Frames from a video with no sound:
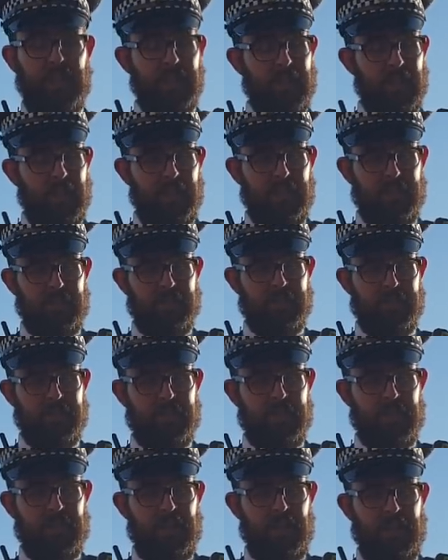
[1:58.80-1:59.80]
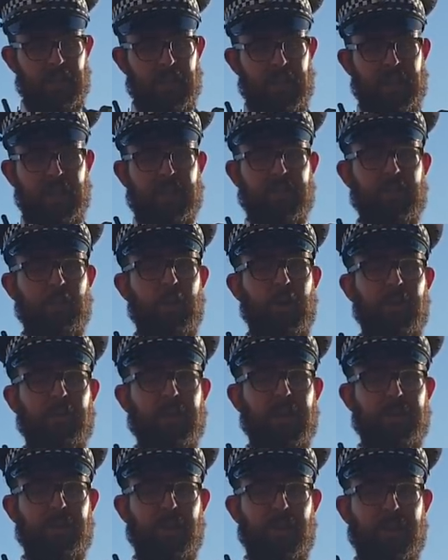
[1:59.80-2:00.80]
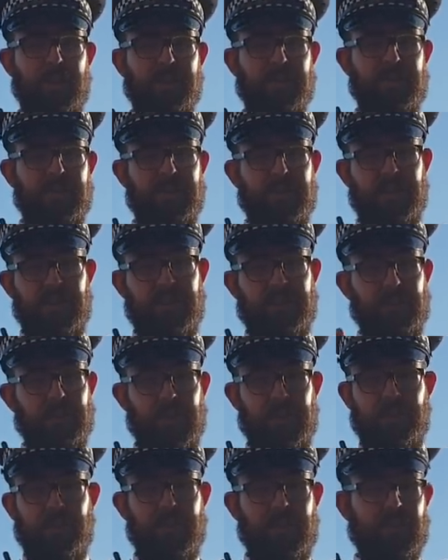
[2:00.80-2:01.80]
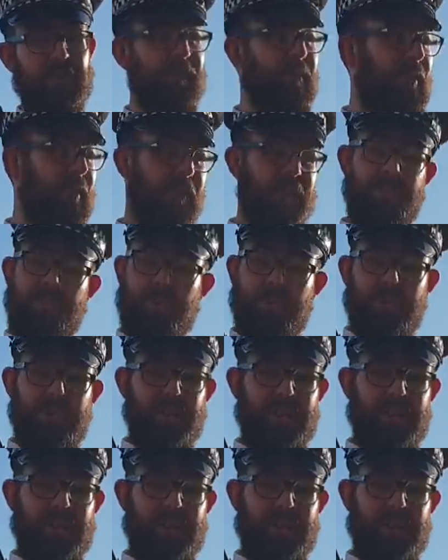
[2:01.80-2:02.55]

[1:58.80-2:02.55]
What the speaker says: Okay. Okay, so what I'm going to ask is if you would